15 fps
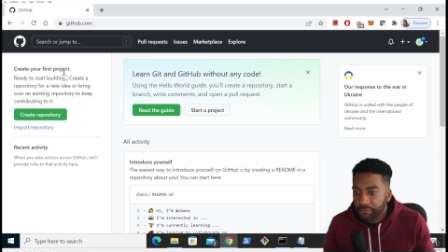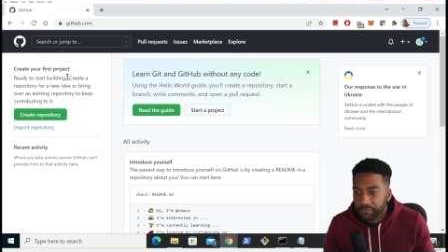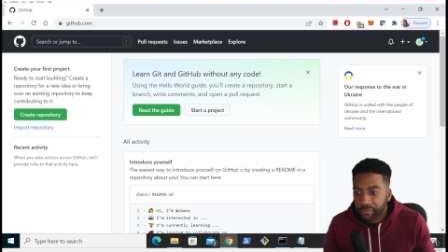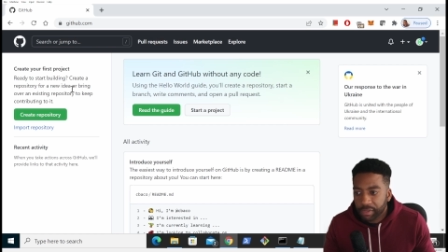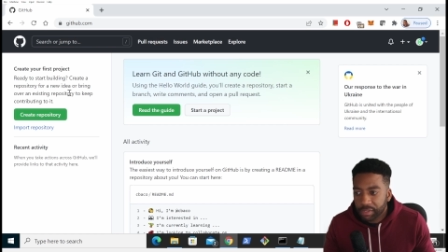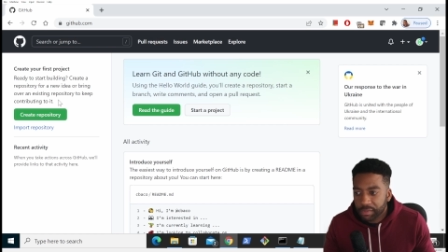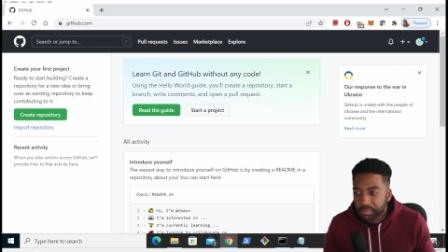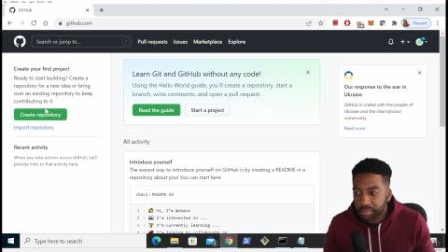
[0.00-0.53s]

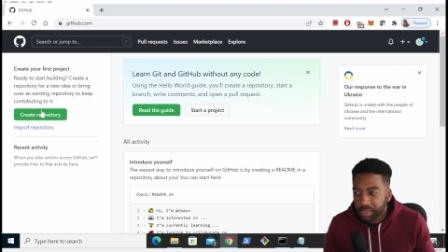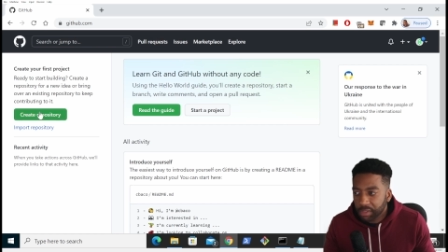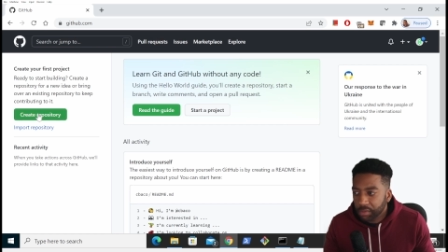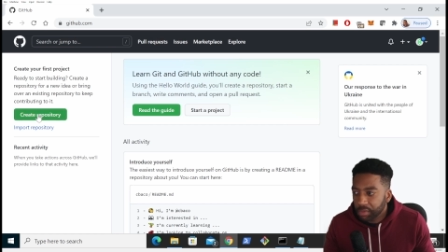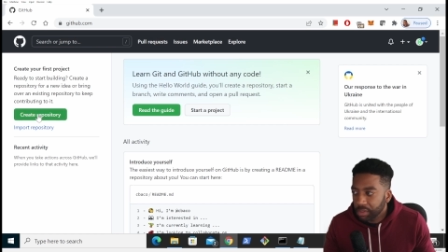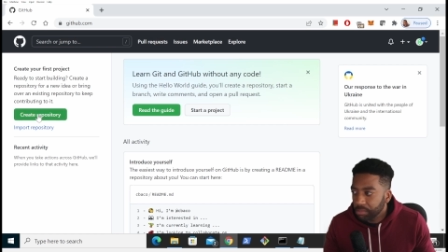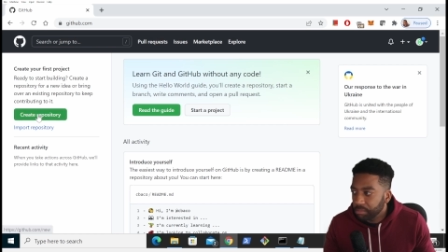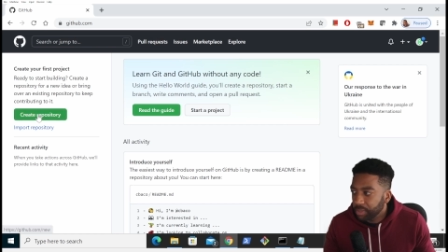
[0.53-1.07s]
this big
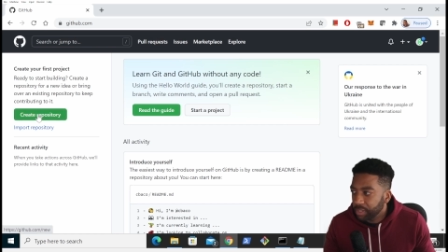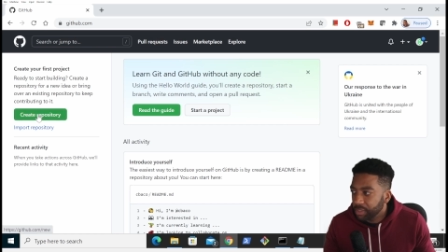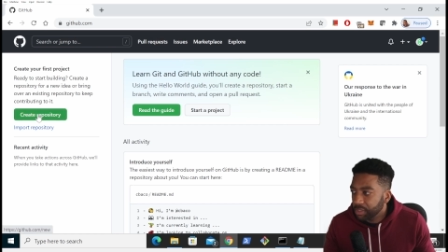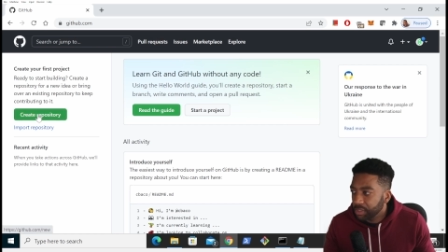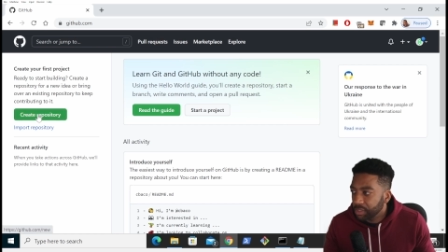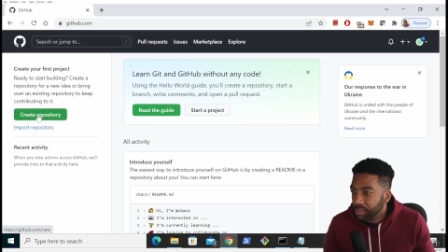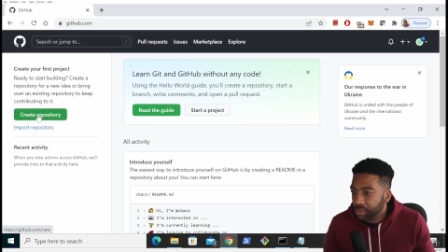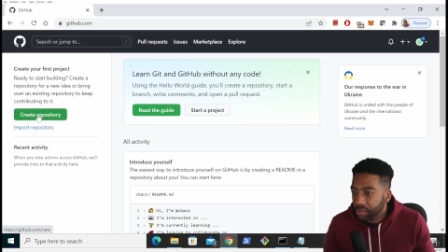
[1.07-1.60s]
green button
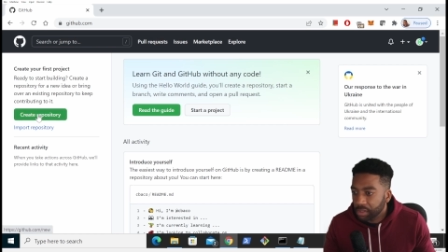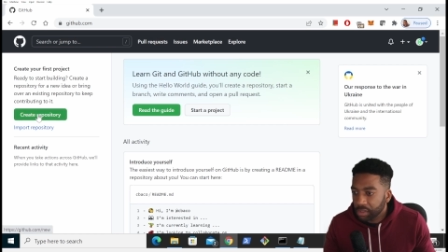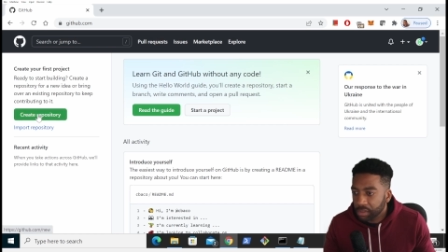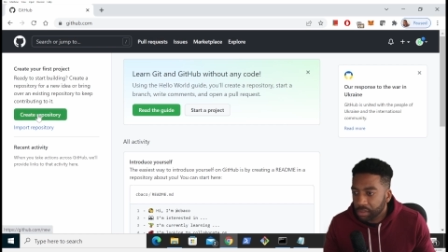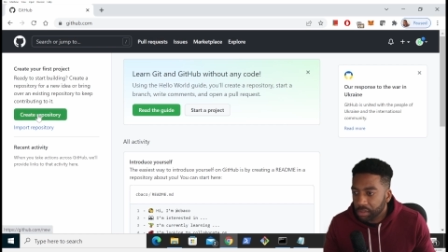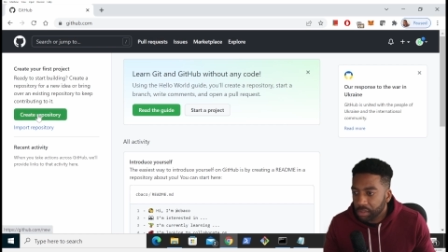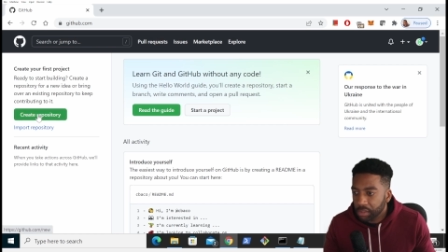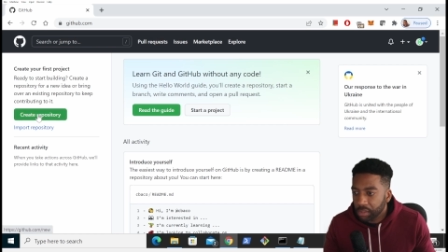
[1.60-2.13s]
here called
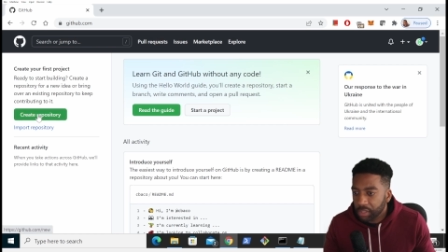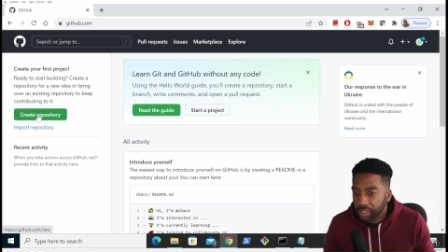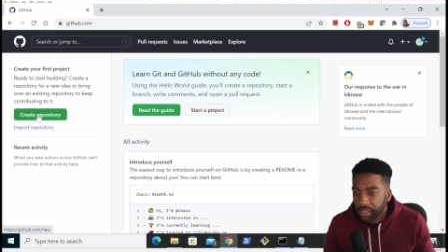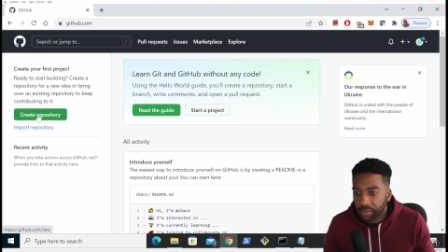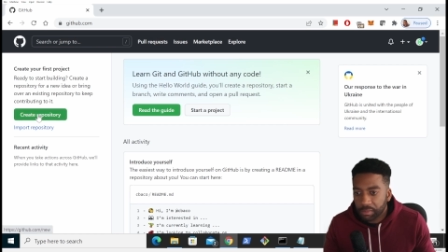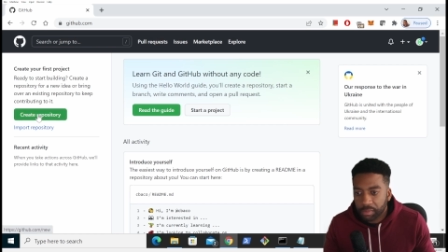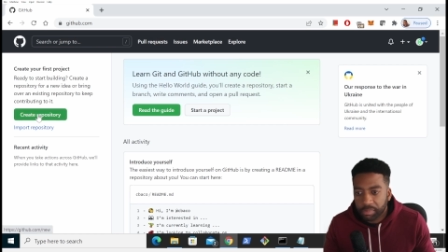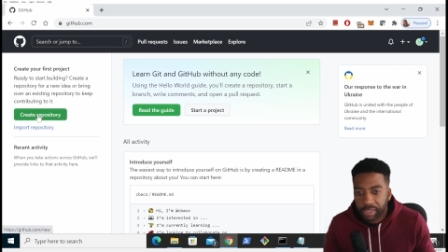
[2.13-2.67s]
Create
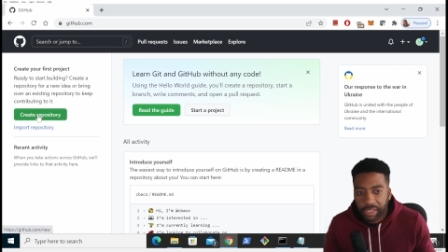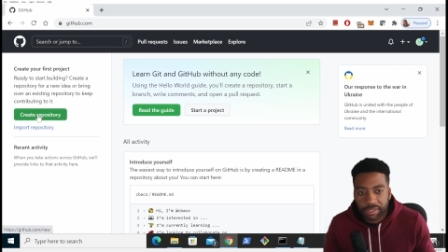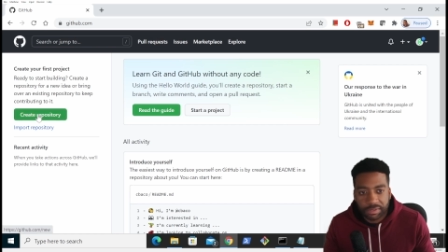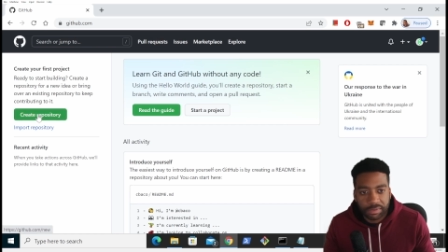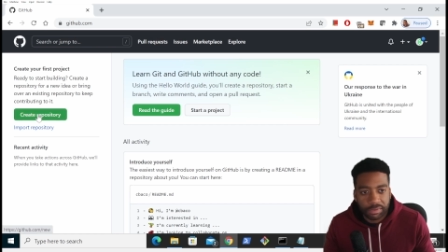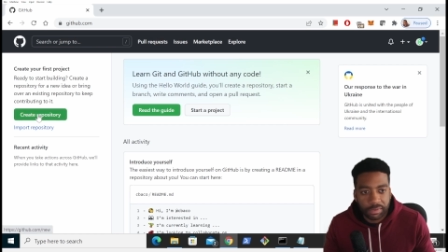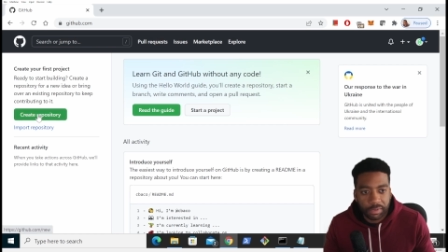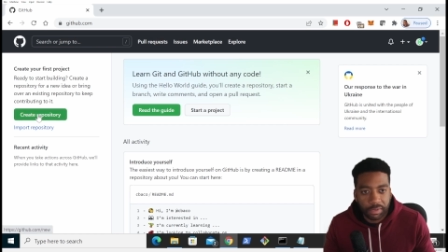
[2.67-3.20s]

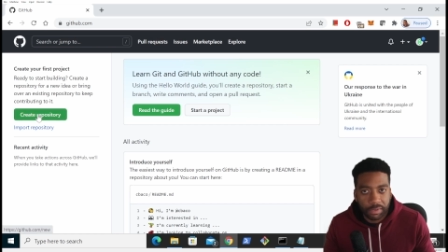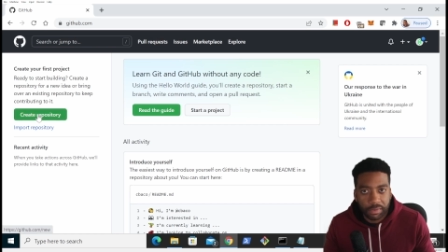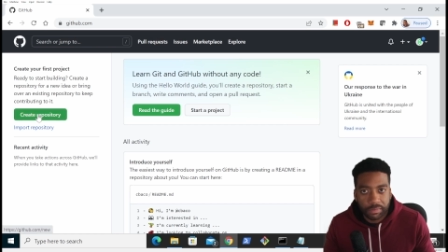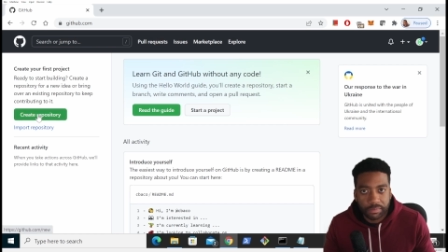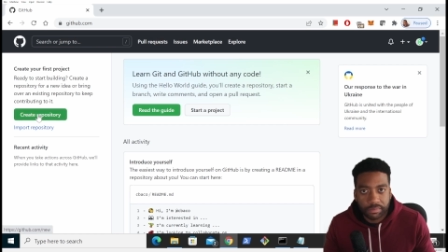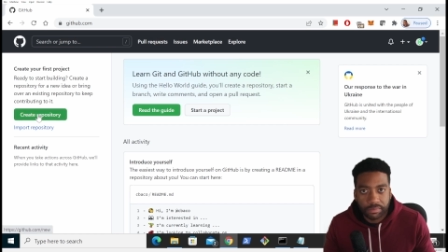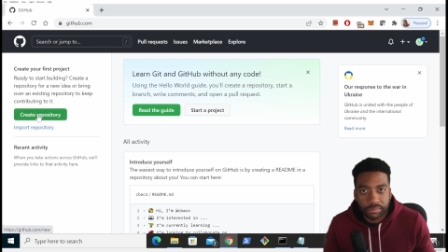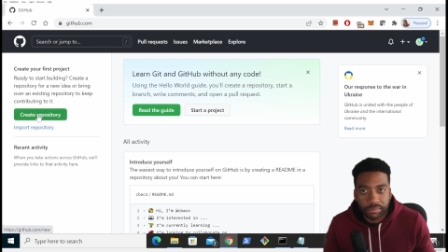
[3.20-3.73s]
Repository.
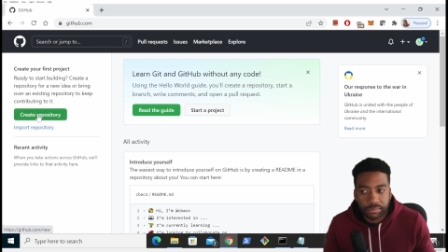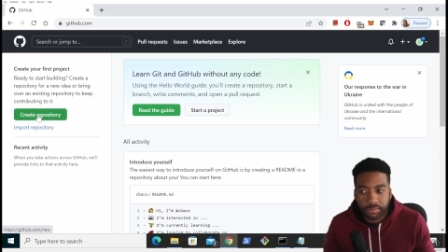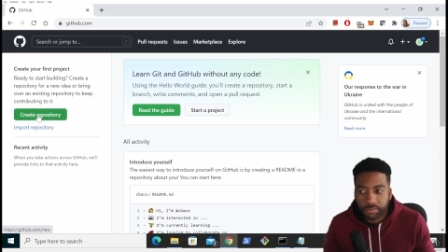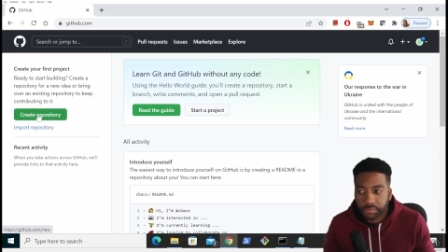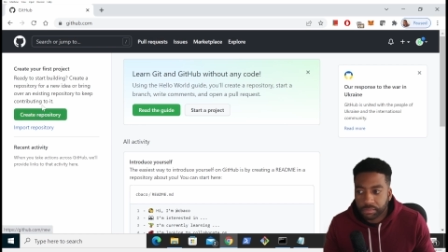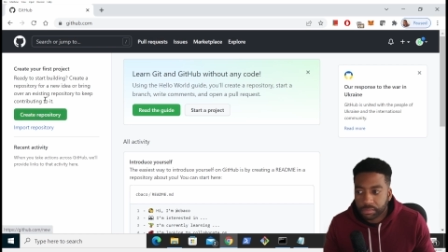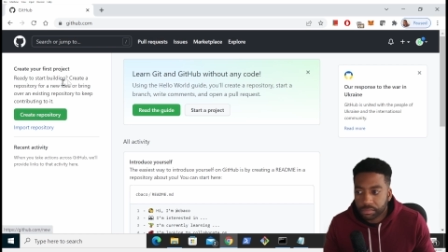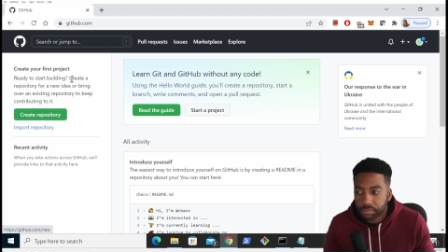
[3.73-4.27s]

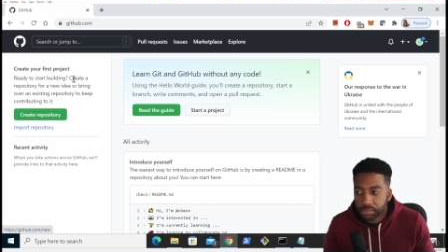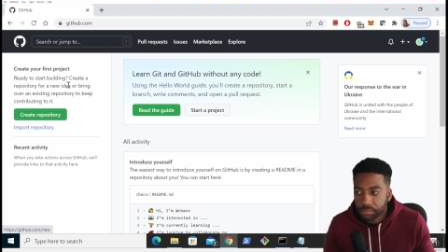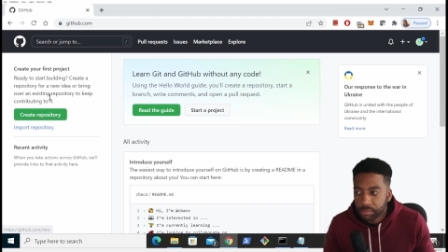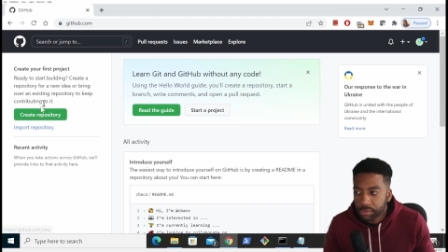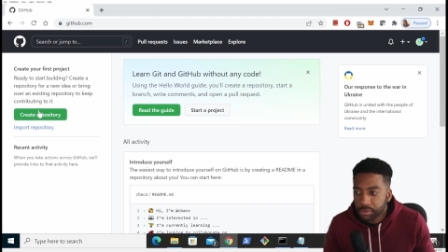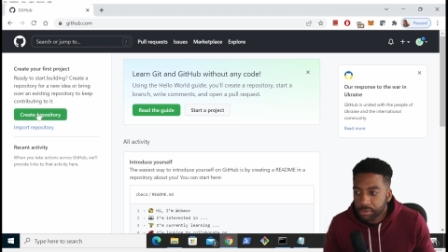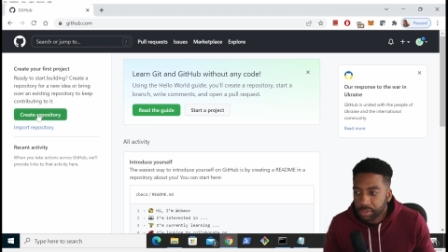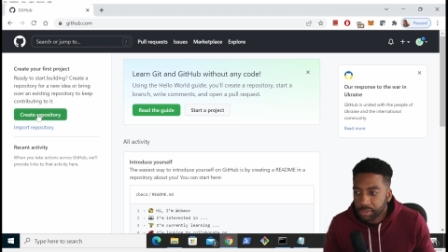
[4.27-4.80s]

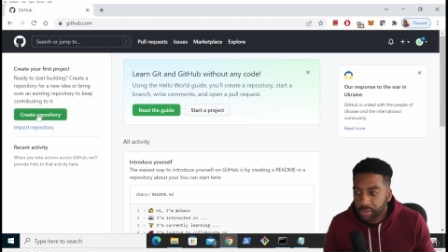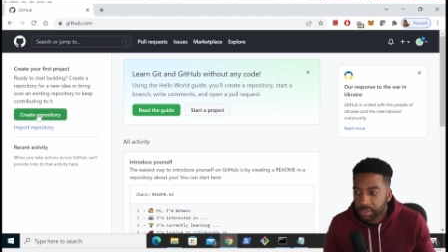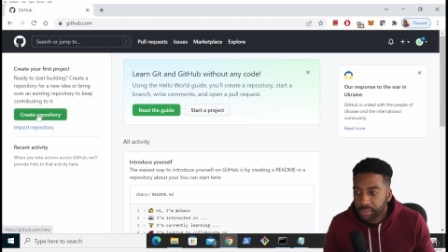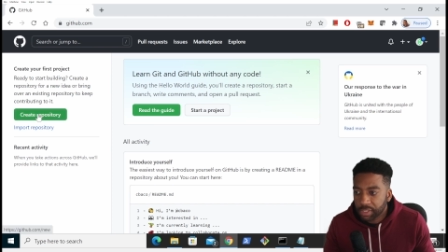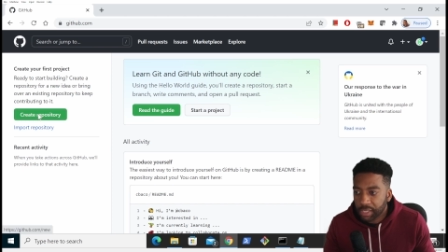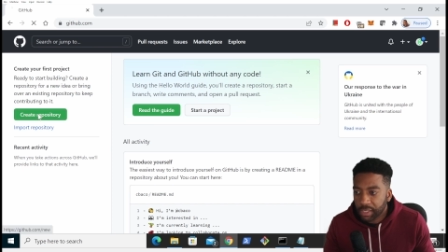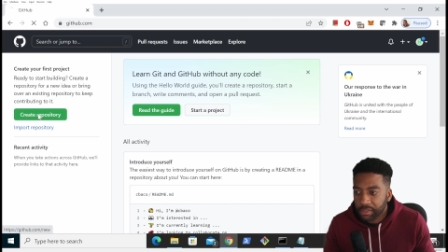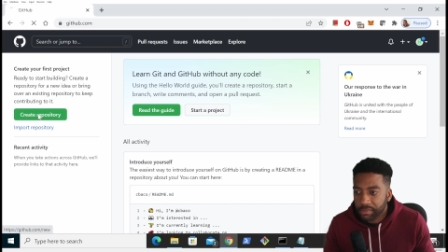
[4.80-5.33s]
So let's click that.